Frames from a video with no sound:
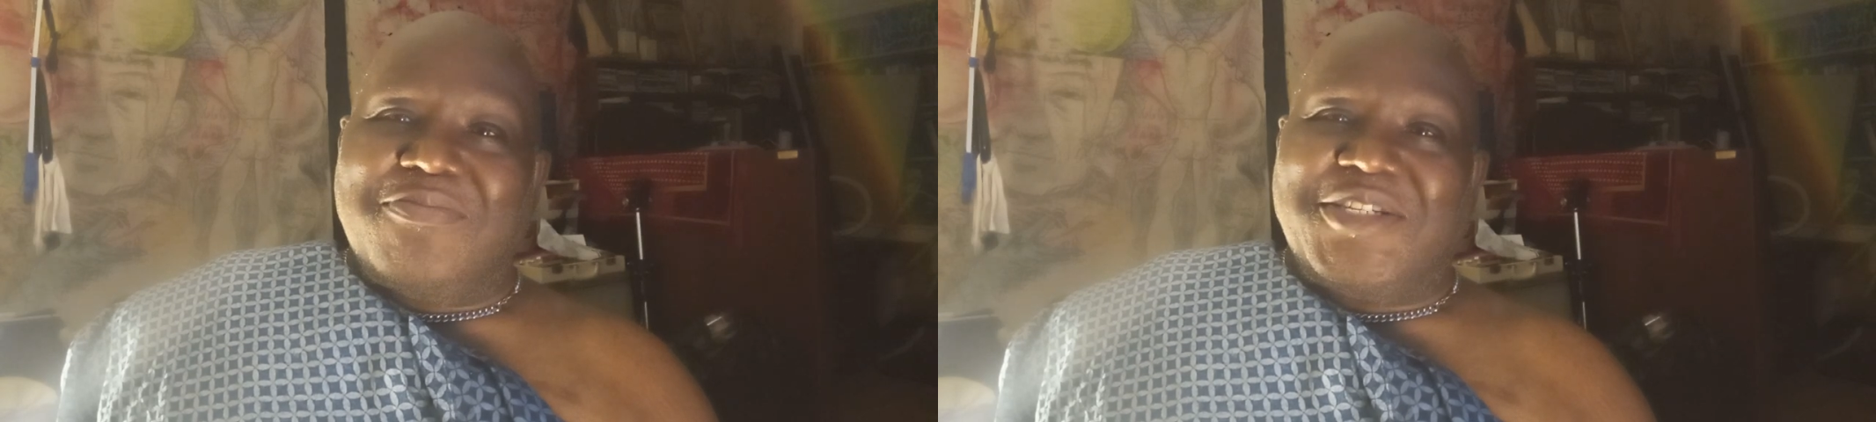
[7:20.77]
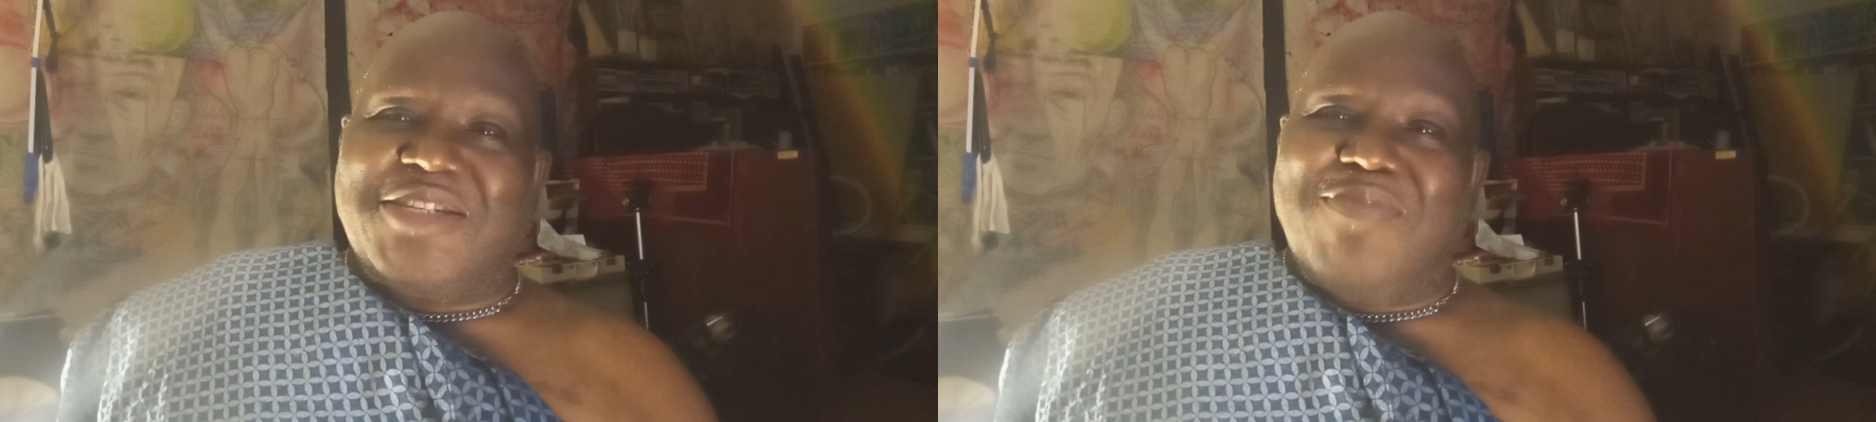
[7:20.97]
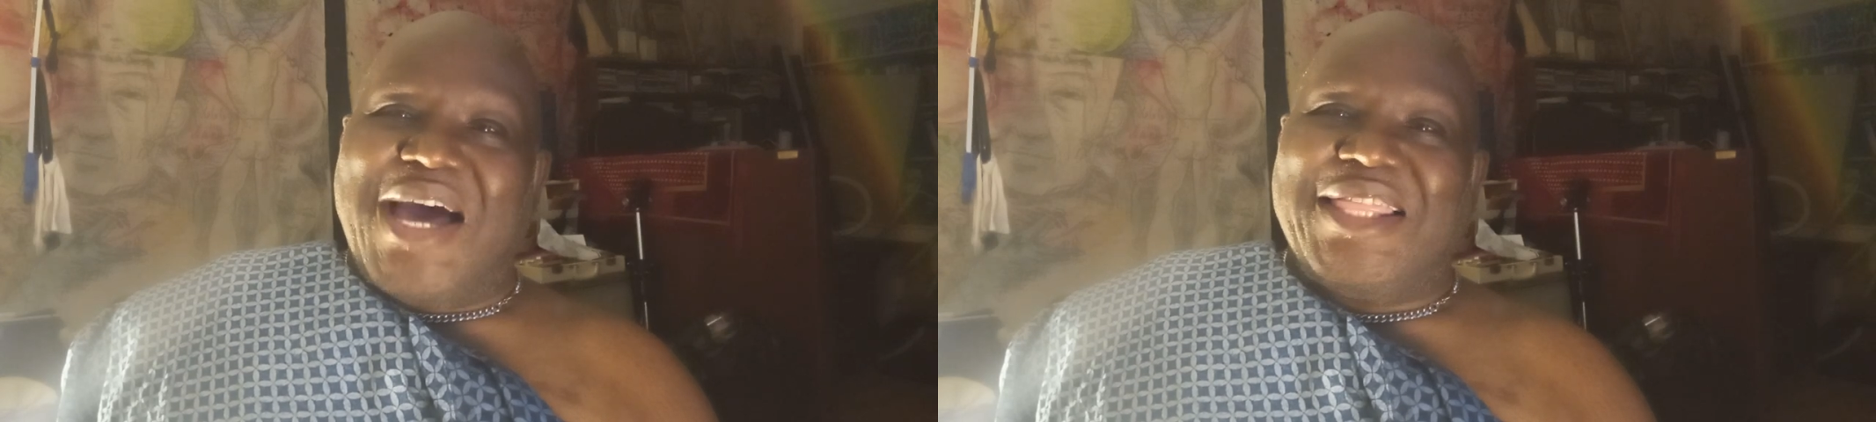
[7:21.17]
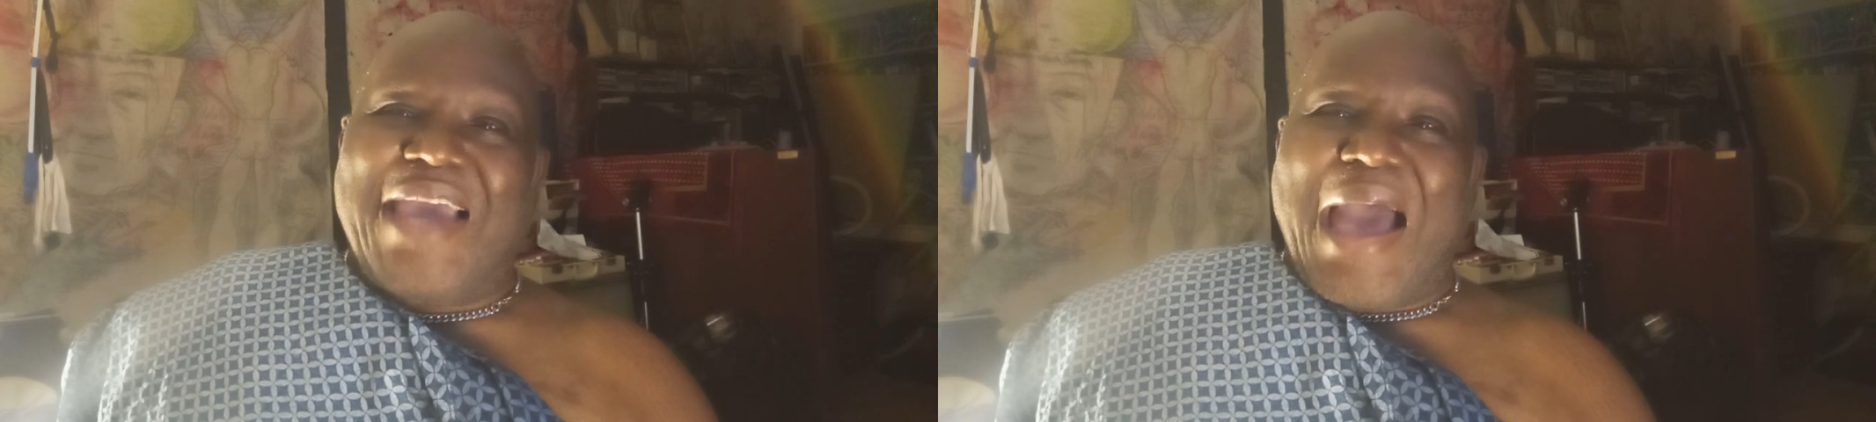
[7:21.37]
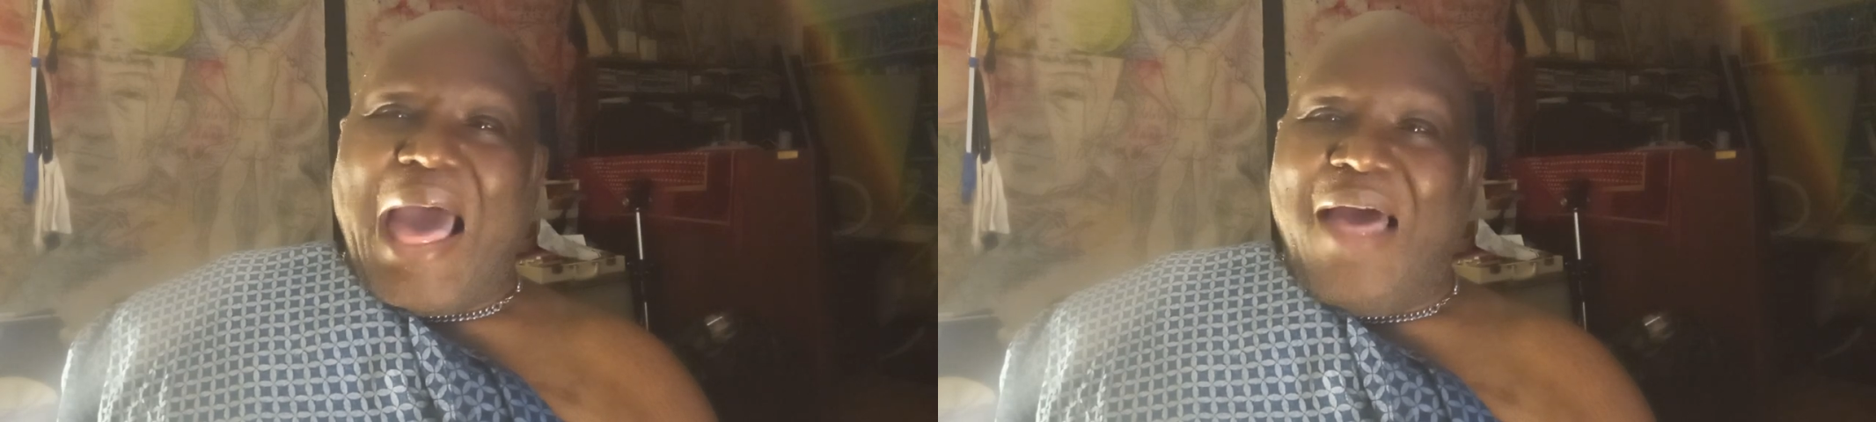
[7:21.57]
of
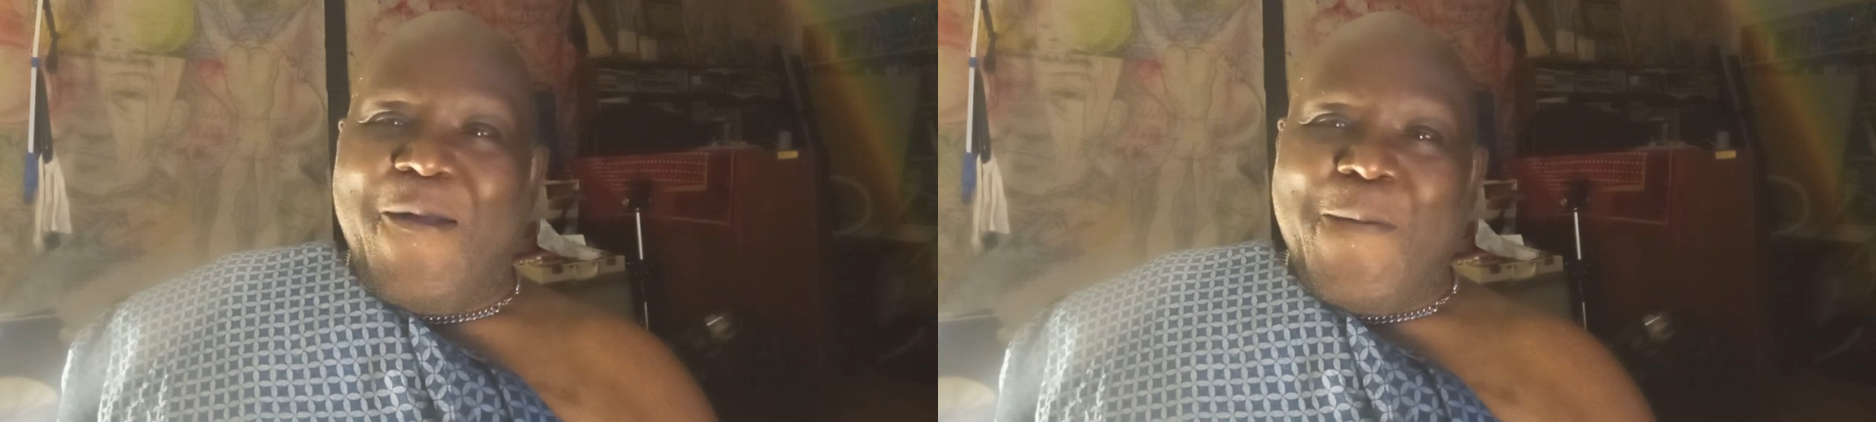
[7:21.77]
Hispania